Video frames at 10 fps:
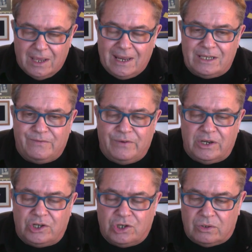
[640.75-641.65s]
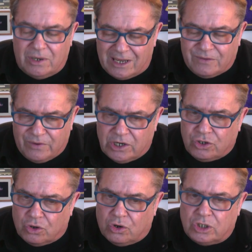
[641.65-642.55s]
Let's finish
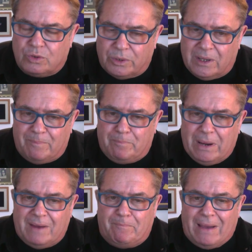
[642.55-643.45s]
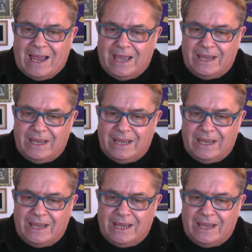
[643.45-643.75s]
August with a big bang,